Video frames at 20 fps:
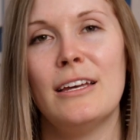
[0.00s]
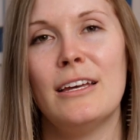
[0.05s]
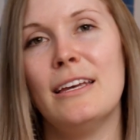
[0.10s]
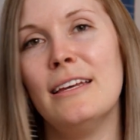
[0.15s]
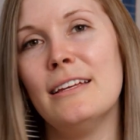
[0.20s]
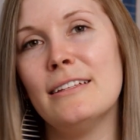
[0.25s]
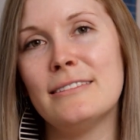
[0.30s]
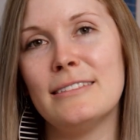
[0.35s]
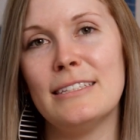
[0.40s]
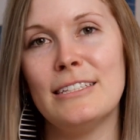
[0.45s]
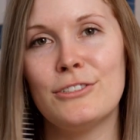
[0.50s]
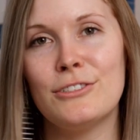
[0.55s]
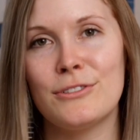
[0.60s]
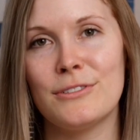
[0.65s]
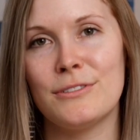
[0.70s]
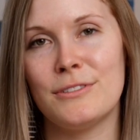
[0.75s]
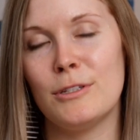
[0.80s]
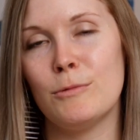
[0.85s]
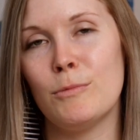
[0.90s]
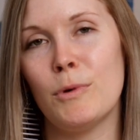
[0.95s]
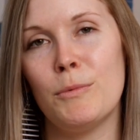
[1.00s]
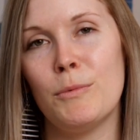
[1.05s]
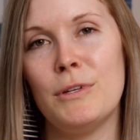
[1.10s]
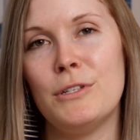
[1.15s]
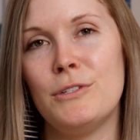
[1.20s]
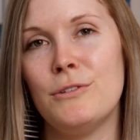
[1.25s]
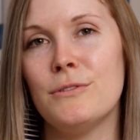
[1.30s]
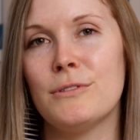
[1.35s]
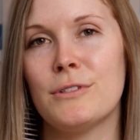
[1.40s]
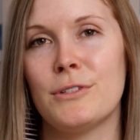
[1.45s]
It's interesting, but we
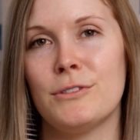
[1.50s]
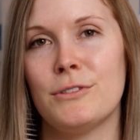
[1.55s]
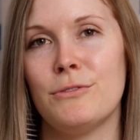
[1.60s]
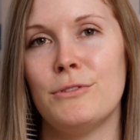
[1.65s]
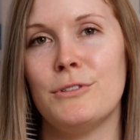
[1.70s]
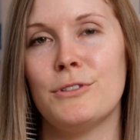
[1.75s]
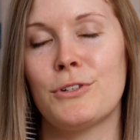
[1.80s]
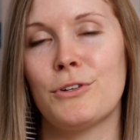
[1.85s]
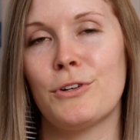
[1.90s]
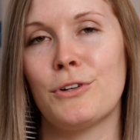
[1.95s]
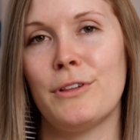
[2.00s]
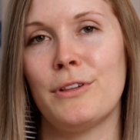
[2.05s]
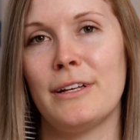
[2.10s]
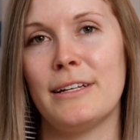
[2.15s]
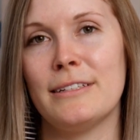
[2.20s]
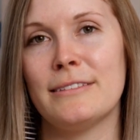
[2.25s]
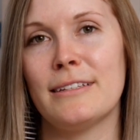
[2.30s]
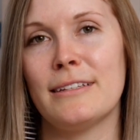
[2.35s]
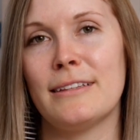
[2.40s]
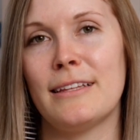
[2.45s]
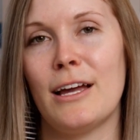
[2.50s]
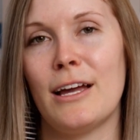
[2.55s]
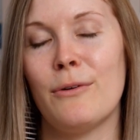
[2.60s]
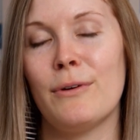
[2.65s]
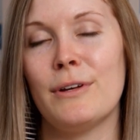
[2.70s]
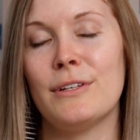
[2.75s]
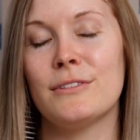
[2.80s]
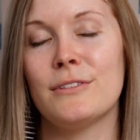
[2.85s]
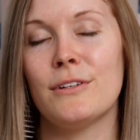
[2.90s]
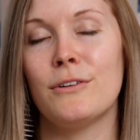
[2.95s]
do start to internalize it that
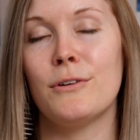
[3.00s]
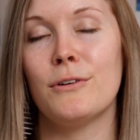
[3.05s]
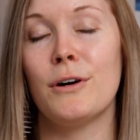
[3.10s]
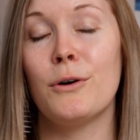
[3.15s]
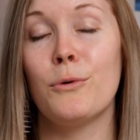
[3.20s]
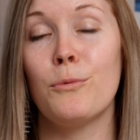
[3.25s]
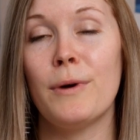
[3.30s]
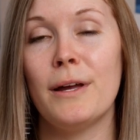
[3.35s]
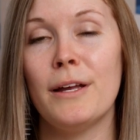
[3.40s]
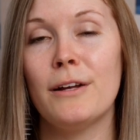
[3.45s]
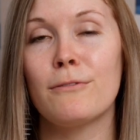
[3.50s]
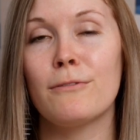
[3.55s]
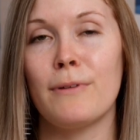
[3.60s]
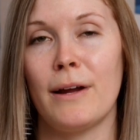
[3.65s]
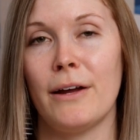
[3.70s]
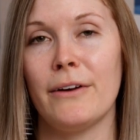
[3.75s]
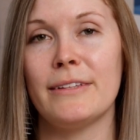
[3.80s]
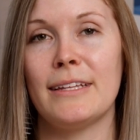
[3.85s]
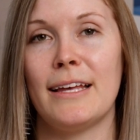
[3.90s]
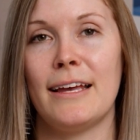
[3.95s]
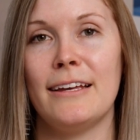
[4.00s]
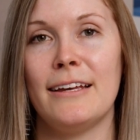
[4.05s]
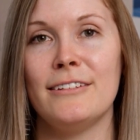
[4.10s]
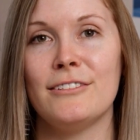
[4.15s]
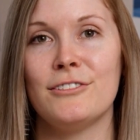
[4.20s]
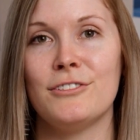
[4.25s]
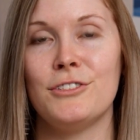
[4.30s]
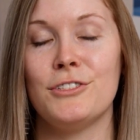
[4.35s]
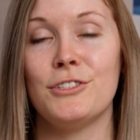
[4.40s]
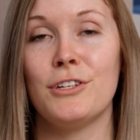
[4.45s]
way. So a way around that
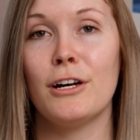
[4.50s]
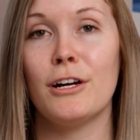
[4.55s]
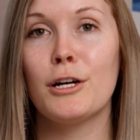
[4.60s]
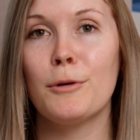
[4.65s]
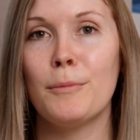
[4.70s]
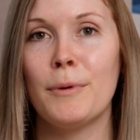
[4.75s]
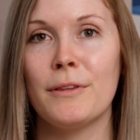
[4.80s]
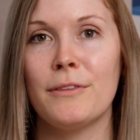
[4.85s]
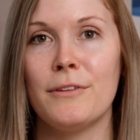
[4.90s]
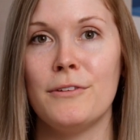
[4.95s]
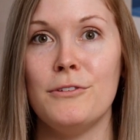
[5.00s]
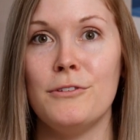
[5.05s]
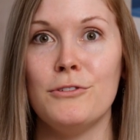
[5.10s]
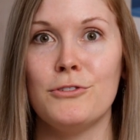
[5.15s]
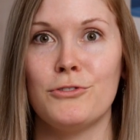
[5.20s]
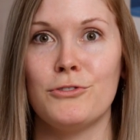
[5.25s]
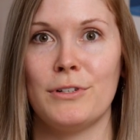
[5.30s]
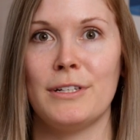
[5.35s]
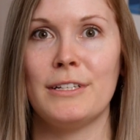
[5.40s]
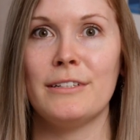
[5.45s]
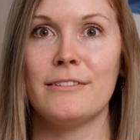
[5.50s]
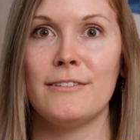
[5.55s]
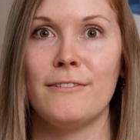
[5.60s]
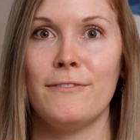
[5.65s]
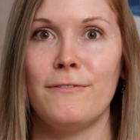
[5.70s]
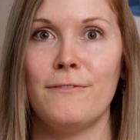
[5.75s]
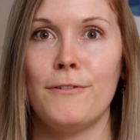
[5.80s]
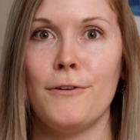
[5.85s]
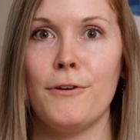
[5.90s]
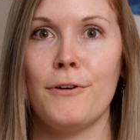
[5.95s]
is to talk about the nutrients in
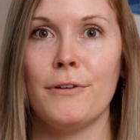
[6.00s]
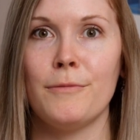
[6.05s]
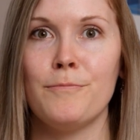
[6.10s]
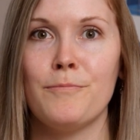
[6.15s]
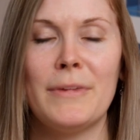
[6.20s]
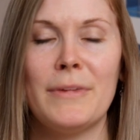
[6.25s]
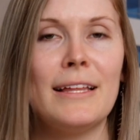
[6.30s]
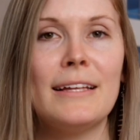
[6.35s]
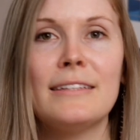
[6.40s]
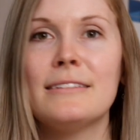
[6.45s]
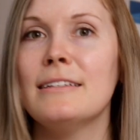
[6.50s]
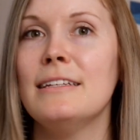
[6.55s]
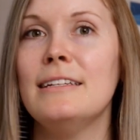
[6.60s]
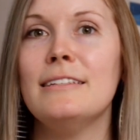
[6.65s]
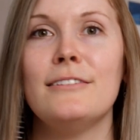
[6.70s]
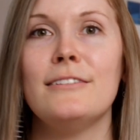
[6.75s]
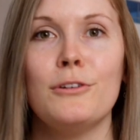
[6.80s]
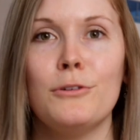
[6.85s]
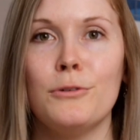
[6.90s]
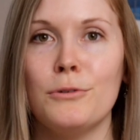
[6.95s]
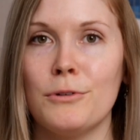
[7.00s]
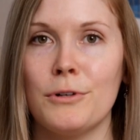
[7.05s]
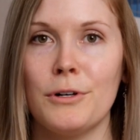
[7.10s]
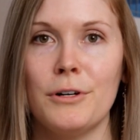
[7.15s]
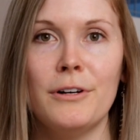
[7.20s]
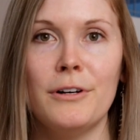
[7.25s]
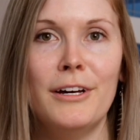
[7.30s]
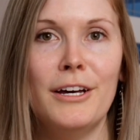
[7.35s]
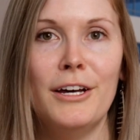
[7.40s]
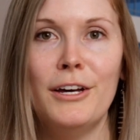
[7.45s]
food. That's an easy
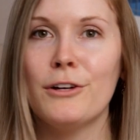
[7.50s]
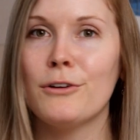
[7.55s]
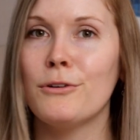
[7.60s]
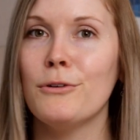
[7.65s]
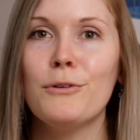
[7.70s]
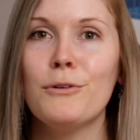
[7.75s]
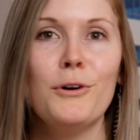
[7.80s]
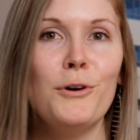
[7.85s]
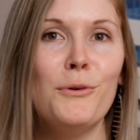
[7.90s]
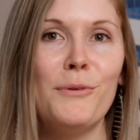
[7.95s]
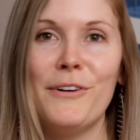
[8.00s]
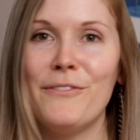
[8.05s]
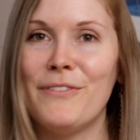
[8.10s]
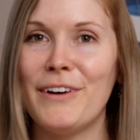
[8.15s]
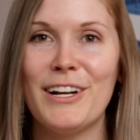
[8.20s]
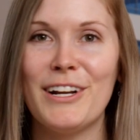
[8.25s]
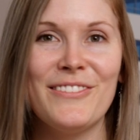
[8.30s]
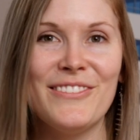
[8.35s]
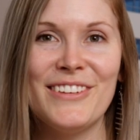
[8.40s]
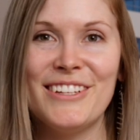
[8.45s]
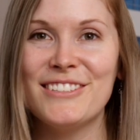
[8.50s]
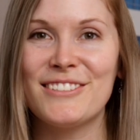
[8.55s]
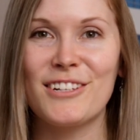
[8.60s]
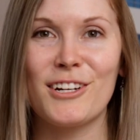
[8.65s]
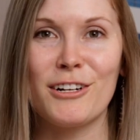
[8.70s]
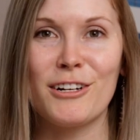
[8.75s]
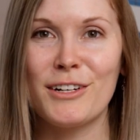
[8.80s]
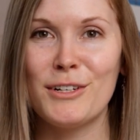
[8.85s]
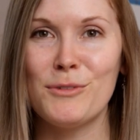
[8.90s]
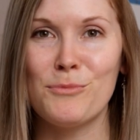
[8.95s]
Google. Google what vitamins
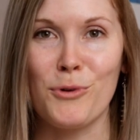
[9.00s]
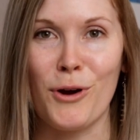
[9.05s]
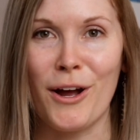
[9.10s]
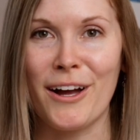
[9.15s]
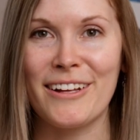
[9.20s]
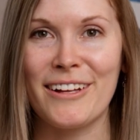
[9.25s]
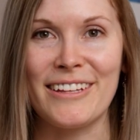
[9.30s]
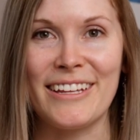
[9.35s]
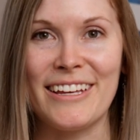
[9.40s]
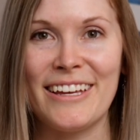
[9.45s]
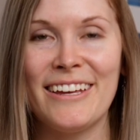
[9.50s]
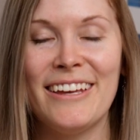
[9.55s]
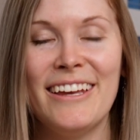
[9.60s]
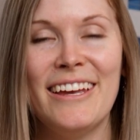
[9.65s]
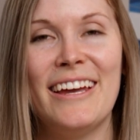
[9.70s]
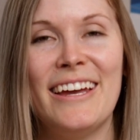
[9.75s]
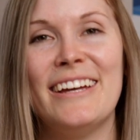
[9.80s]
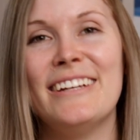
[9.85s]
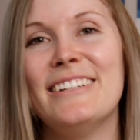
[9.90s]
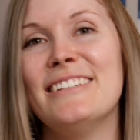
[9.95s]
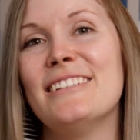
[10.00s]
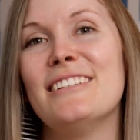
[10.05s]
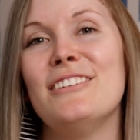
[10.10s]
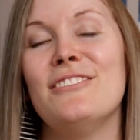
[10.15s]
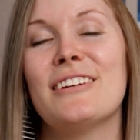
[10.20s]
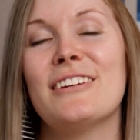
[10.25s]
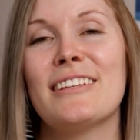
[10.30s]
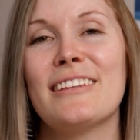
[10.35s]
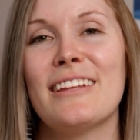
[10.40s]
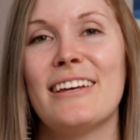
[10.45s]
are in broccoli, and you
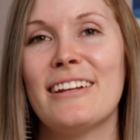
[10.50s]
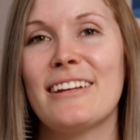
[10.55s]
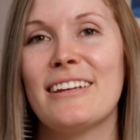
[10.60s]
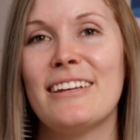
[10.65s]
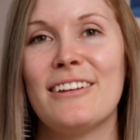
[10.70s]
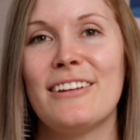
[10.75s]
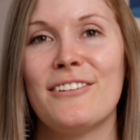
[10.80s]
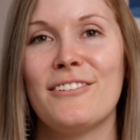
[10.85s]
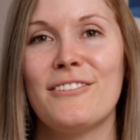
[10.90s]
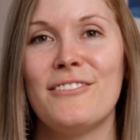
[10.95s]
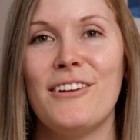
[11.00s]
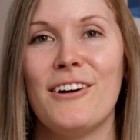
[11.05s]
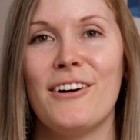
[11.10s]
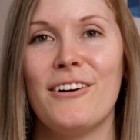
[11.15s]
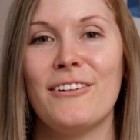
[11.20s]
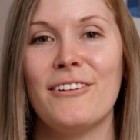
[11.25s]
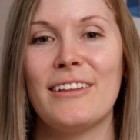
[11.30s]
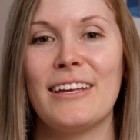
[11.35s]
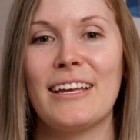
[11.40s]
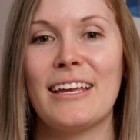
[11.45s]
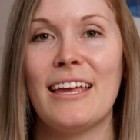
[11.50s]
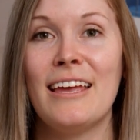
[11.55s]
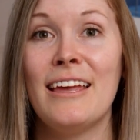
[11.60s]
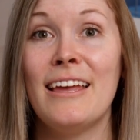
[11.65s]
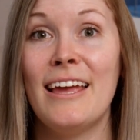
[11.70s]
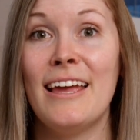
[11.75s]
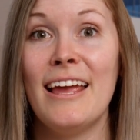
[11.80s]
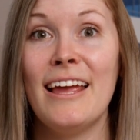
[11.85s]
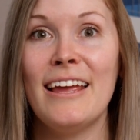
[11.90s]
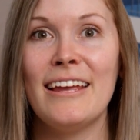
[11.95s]
can let a kiddo know, like,
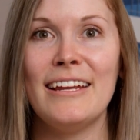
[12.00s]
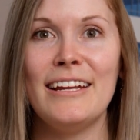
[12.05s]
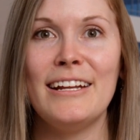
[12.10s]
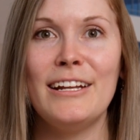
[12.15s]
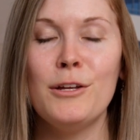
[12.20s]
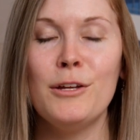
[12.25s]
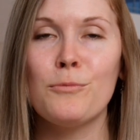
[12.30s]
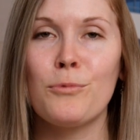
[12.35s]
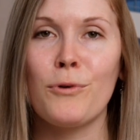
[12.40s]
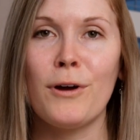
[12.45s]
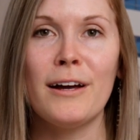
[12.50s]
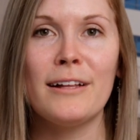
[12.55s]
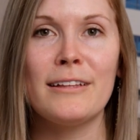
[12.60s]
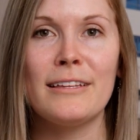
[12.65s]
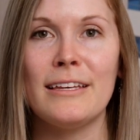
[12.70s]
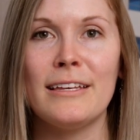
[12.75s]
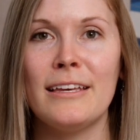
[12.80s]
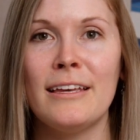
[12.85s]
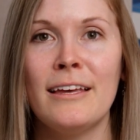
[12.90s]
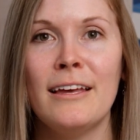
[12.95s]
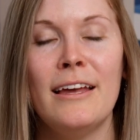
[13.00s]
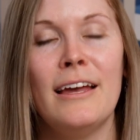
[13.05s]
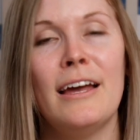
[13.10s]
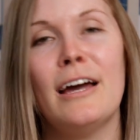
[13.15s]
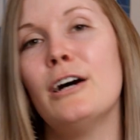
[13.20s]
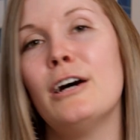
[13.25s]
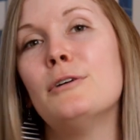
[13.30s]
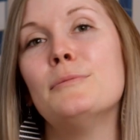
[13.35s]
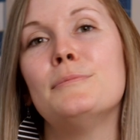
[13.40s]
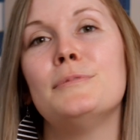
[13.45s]
hey, eating broccoli
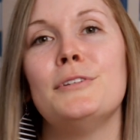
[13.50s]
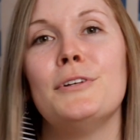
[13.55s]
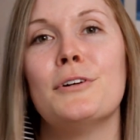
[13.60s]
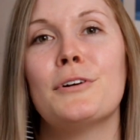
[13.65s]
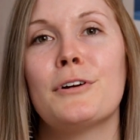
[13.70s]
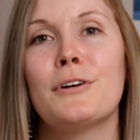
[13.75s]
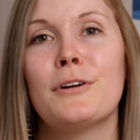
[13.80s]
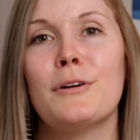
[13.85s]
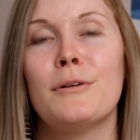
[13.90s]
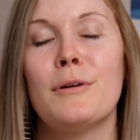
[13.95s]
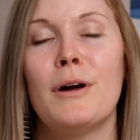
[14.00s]
helps your